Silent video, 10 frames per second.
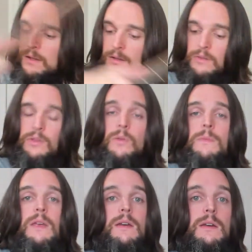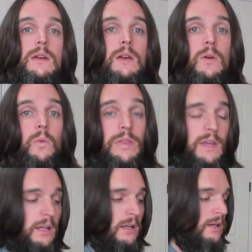So
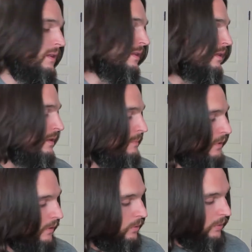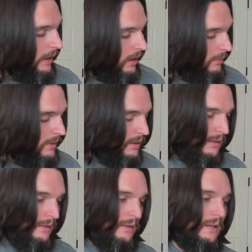within the music realm,
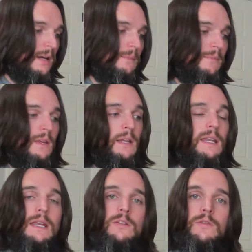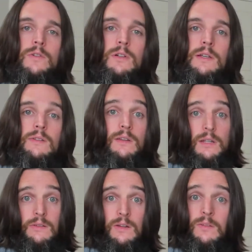an interval is the
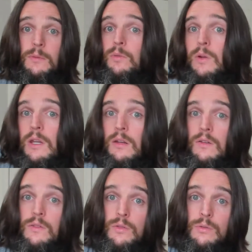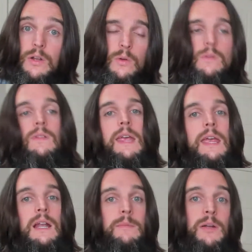distance between two notes,
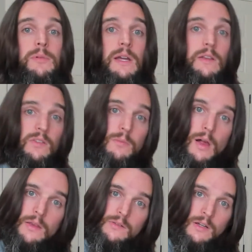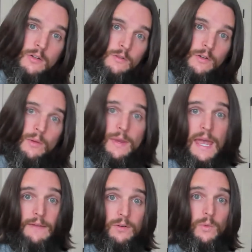and I'm going to play the smallest interval that we
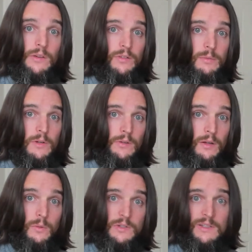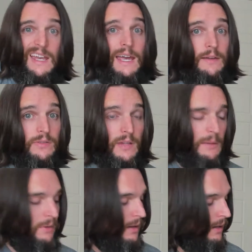have in Western music, which is a half
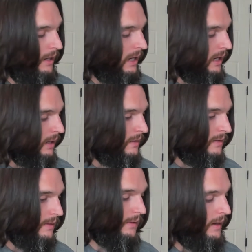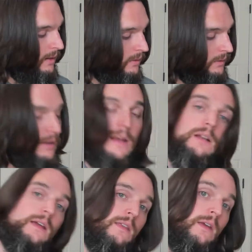step, and it sounds kind
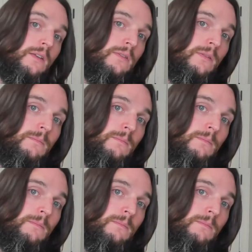of like this.